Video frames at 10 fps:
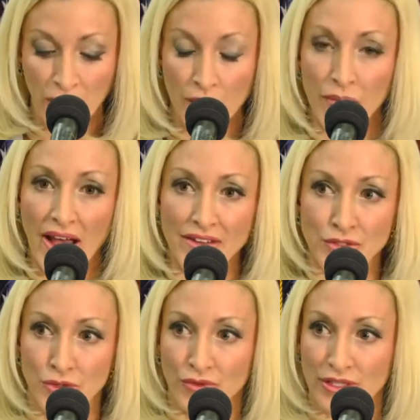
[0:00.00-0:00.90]
A
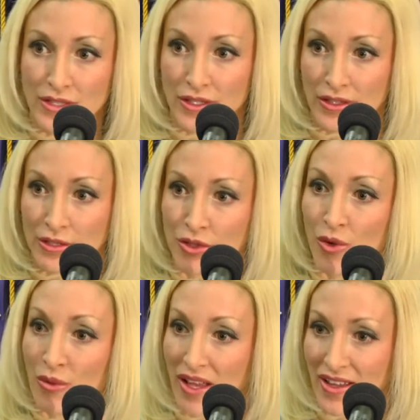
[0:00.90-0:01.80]
pastor recently
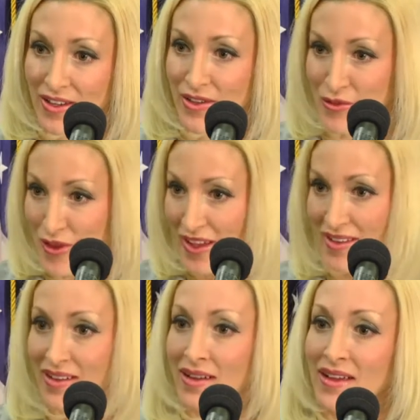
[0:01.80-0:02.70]
told me at an
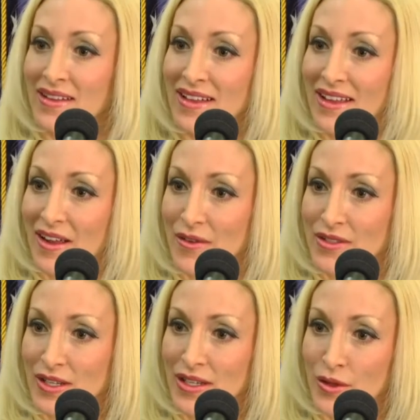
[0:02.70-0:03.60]
event that I
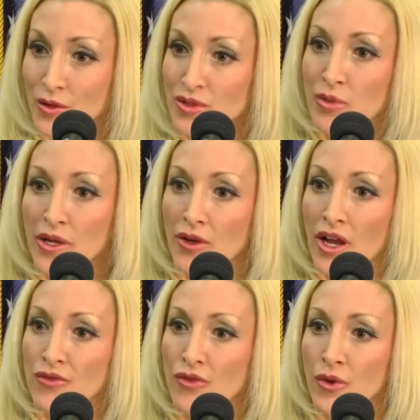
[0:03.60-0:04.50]
was a keynote speaker
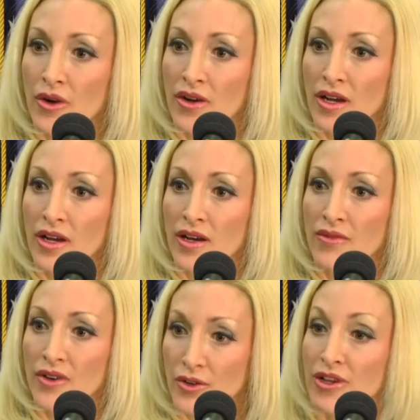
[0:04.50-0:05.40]
at for a
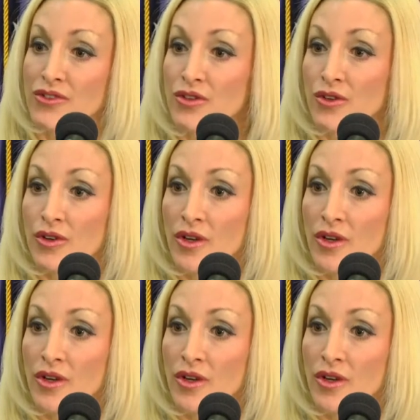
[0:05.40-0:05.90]
fundraiser